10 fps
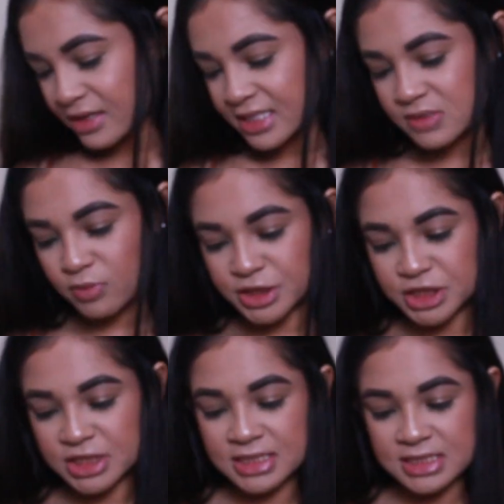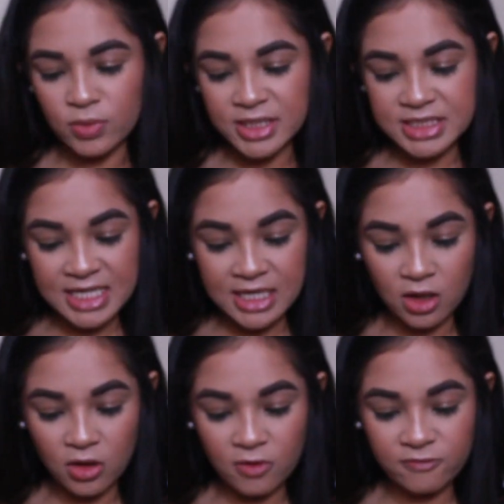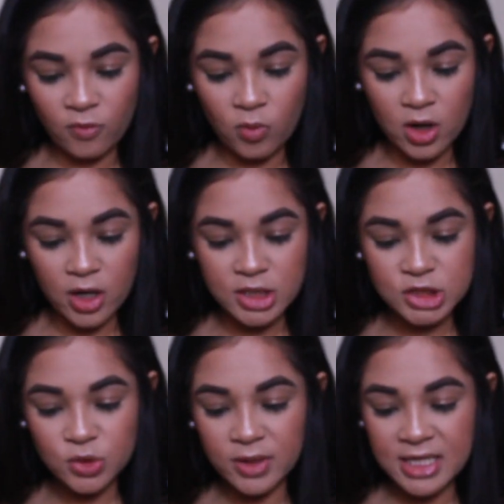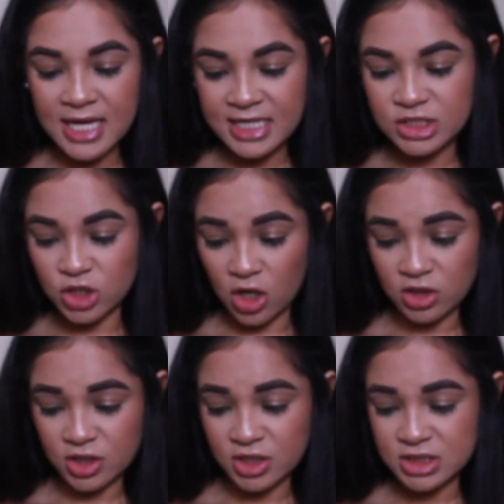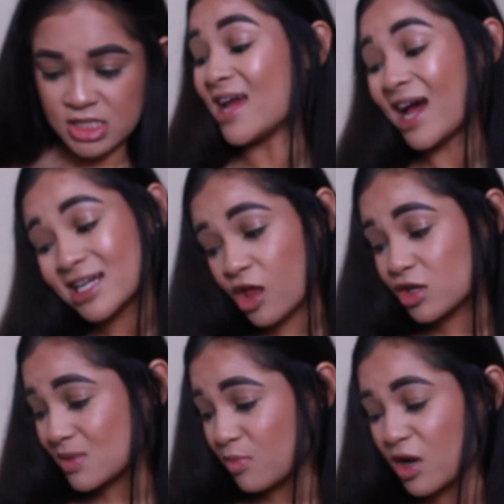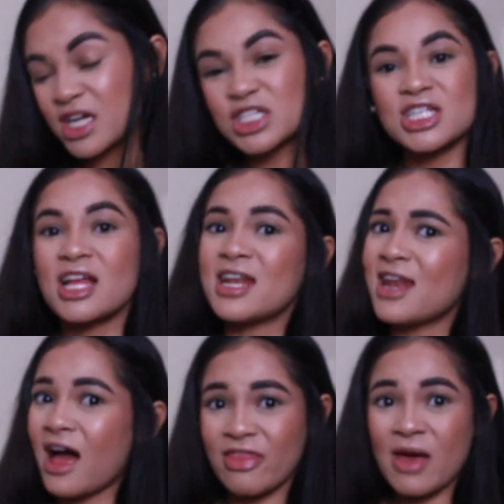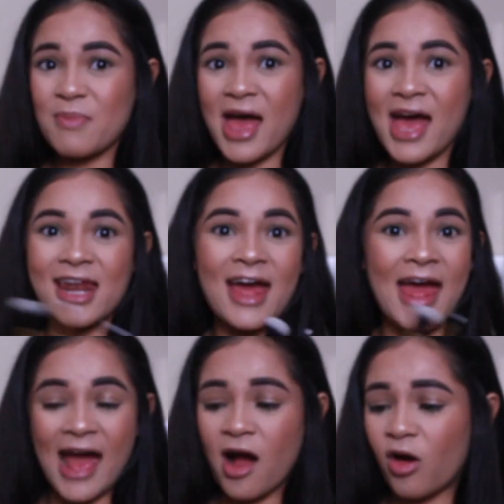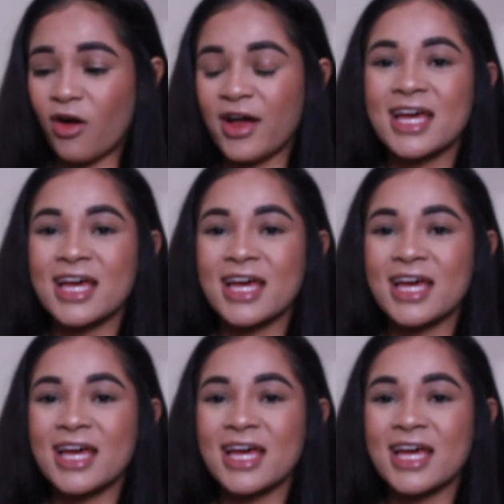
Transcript: And these brushes retail for $28. $9 a brush, not that bad at all.